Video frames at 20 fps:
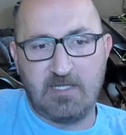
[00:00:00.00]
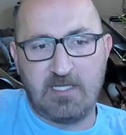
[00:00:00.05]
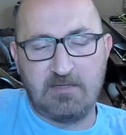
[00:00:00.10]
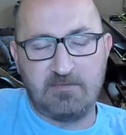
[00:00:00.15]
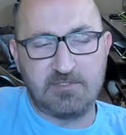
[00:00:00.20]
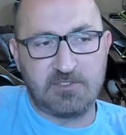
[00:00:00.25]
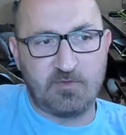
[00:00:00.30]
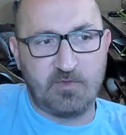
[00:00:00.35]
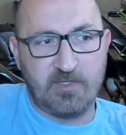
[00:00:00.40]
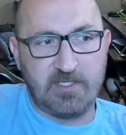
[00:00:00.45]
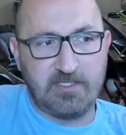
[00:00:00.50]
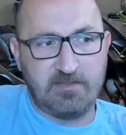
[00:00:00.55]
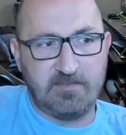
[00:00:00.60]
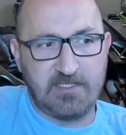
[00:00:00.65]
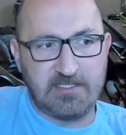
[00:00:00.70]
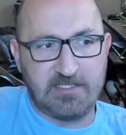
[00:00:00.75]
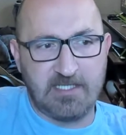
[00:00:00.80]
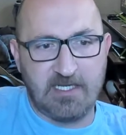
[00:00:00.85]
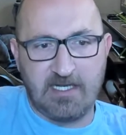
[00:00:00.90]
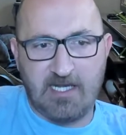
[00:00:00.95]
he was tweeting me
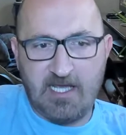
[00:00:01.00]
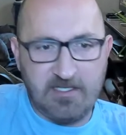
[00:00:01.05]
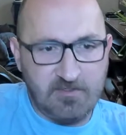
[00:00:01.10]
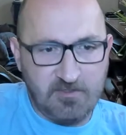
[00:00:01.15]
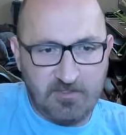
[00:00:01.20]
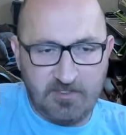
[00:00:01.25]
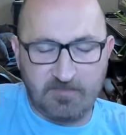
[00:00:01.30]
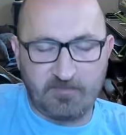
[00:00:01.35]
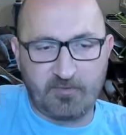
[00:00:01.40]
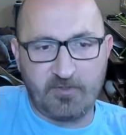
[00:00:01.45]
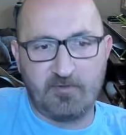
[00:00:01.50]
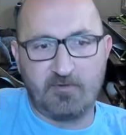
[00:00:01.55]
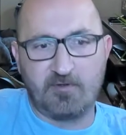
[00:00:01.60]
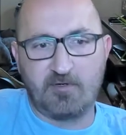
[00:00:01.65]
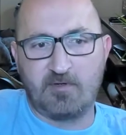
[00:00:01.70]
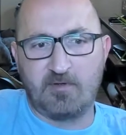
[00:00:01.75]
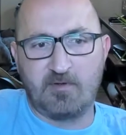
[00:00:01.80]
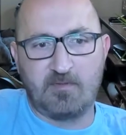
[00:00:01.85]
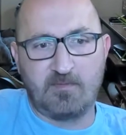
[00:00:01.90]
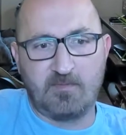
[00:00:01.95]
saying, hey, you can
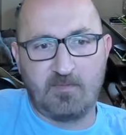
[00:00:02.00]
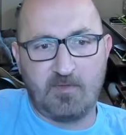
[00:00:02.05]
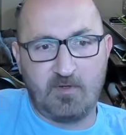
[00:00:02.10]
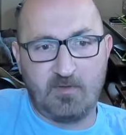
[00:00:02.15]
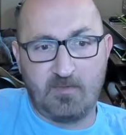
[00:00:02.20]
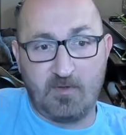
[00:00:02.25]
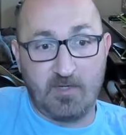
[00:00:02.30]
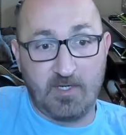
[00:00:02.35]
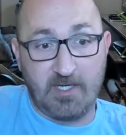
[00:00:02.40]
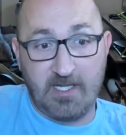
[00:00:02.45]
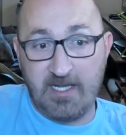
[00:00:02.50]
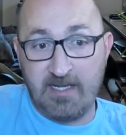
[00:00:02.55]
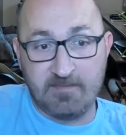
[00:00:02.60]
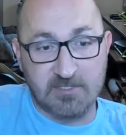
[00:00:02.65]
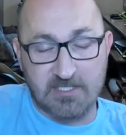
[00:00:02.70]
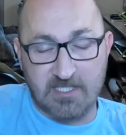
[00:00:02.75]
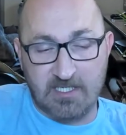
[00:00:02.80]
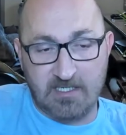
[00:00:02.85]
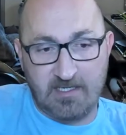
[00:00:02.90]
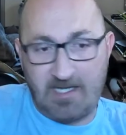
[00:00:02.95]
pre-order on, on, on
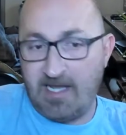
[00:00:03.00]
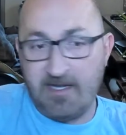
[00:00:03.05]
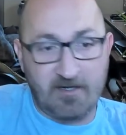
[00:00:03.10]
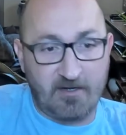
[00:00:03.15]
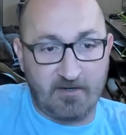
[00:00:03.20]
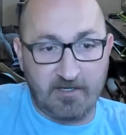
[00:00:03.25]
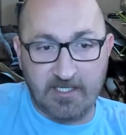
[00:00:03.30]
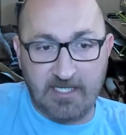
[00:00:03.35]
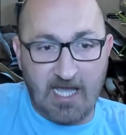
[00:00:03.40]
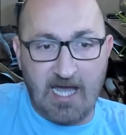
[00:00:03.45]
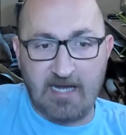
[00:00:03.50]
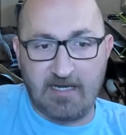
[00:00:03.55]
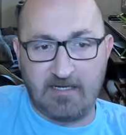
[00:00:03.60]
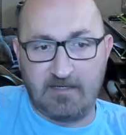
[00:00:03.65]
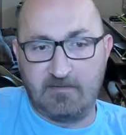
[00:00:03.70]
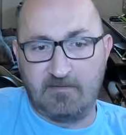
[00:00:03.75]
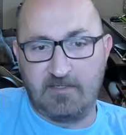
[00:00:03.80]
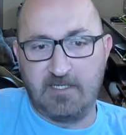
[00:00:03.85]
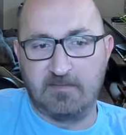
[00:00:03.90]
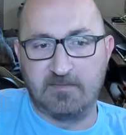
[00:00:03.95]
Amazon. I'd already got it
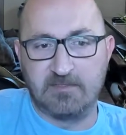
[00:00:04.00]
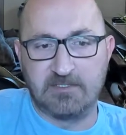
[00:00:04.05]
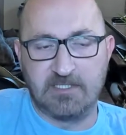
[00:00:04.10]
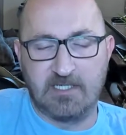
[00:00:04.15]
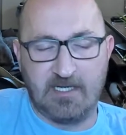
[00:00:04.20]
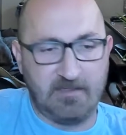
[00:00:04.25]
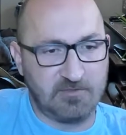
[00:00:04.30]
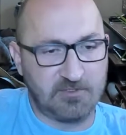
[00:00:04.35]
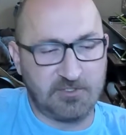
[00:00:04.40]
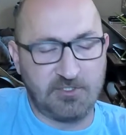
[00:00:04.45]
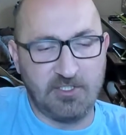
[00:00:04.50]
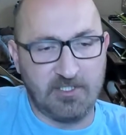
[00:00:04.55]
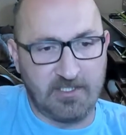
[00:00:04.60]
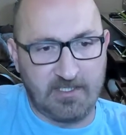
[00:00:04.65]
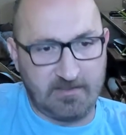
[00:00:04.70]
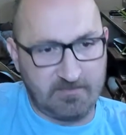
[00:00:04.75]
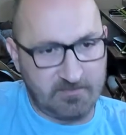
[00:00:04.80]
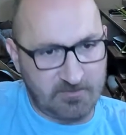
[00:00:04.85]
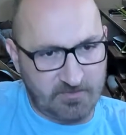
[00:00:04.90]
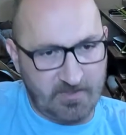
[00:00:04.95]
on Amazon. I was good.
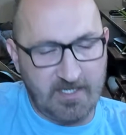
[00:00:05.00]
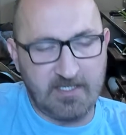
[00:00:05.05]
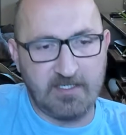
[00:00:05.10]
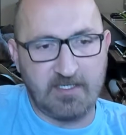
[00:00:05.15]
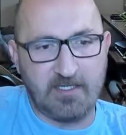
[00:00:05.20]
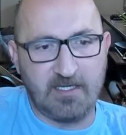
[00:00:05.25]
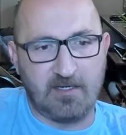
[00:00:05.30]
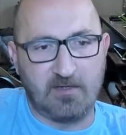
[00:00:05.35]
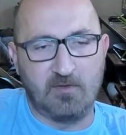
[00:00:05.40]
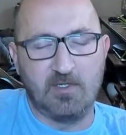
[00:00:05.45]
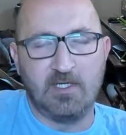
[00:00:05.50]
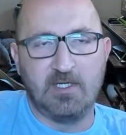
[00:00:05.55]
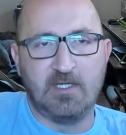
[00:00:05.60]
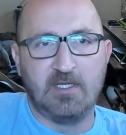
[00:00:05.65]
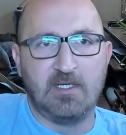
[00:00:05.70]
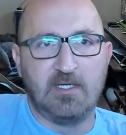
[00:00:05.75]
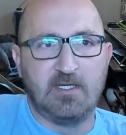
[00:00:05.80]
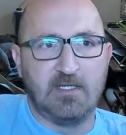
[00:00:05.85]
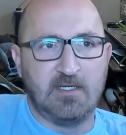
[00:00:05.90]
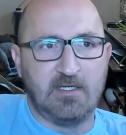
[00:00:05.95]
I was ready to go.
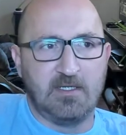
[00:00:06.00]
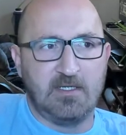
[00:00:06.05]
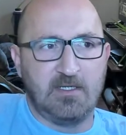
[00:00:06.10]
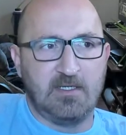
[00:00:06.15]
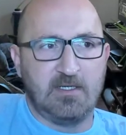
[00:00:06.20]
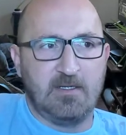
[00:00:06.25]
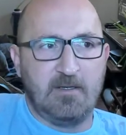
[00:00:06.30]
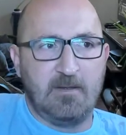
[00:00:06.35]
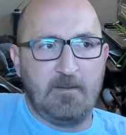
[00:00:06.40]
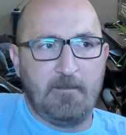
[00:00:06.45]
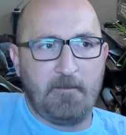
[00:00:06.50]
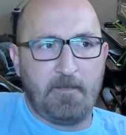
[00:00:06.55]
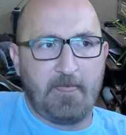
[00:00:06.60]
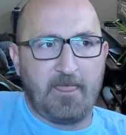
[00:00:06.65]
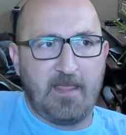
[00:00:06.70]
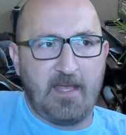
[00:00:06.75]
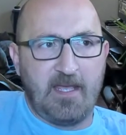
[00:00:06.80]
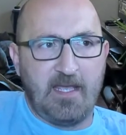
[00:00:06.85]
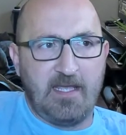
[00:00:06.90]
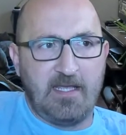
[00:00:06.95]

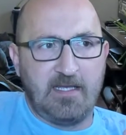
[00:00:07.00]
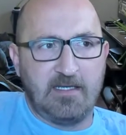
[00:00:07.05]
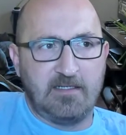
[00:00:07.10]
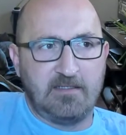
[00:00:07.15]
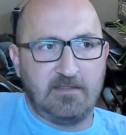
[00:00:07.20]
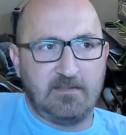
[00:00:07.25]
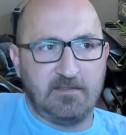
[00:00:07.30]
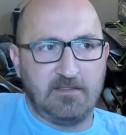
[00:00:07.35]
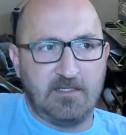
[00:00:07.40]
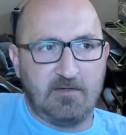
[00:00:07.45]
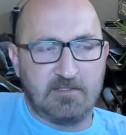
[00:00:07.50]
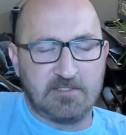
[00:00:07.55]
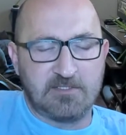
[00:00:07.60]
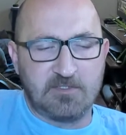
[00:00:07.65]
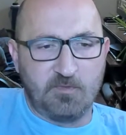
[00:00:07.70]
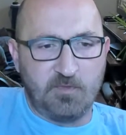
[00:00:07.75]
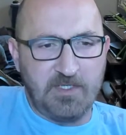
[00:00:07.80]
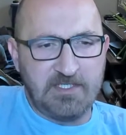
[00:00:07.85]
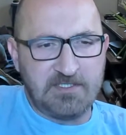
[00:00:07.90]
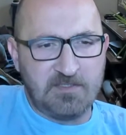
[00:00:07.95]
And, you know, as the
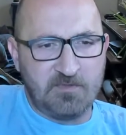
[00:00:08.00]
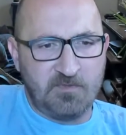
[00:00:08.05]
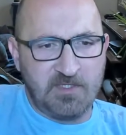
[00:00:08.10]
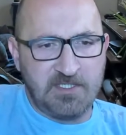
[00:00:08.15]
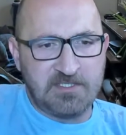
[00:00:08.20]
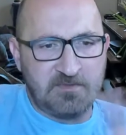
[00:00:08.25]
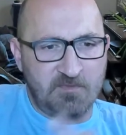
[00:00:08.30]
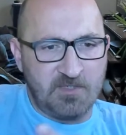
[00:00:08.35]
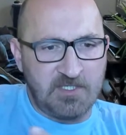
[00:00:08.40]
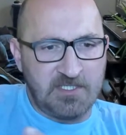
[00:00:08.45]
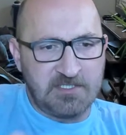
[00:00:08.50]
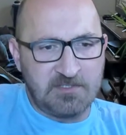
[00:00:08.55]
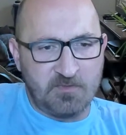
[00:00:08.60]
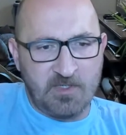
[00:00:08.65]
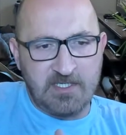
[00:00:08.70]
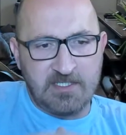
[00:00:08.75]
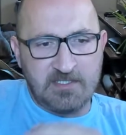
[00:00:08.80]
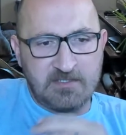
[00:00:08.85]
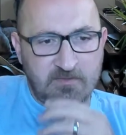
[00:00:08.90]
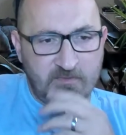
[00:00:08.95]
weeks and weeks and weeks and
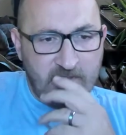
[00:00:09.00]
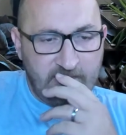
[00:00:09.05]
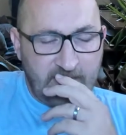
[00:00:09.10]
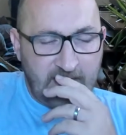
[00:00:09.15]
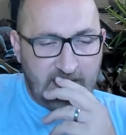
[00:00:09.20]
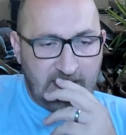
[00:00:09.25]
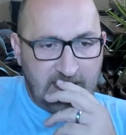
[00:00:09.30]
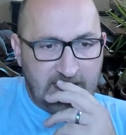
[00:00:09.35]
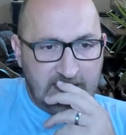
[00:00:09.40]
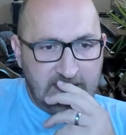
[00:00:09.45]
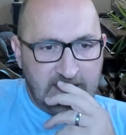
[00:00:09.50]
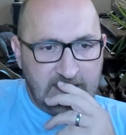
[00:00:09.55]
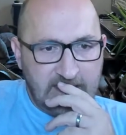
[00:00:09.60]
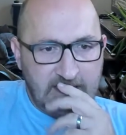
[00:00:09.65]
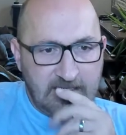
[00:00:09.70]
weeks went by,